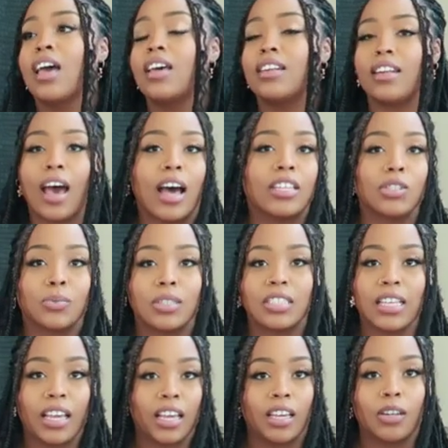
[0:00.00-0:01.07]
not
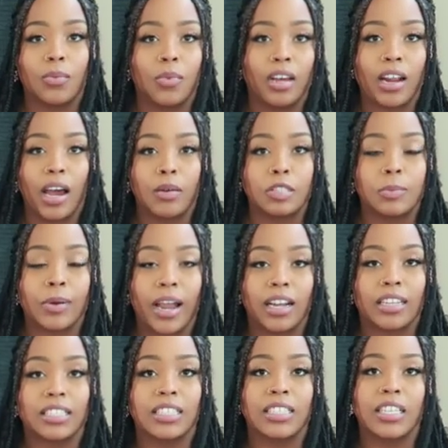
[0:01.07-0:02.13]
retain what I was
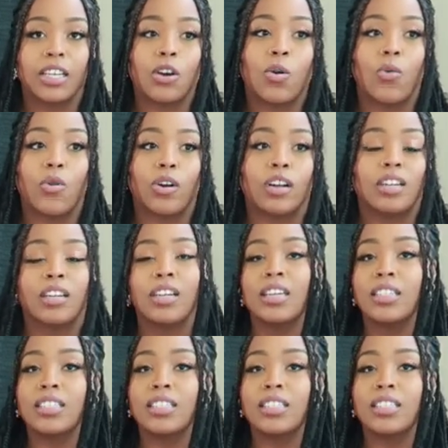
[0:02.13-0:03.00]
practicing or